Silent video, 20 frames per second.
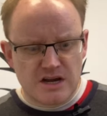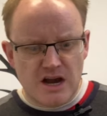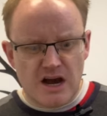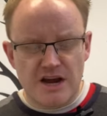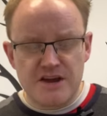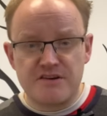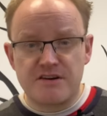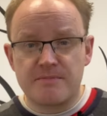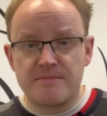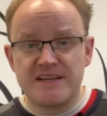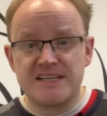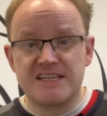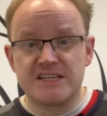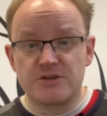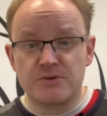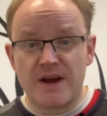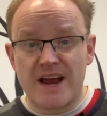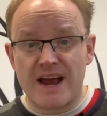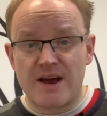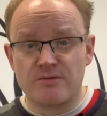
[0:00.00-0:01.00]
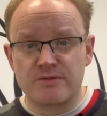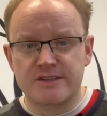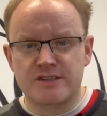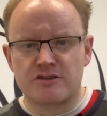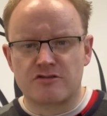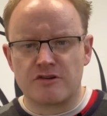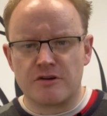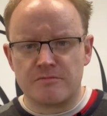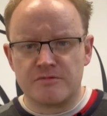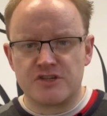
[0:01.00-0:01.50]
Are you committed to a house
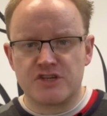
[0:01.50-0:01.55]
group?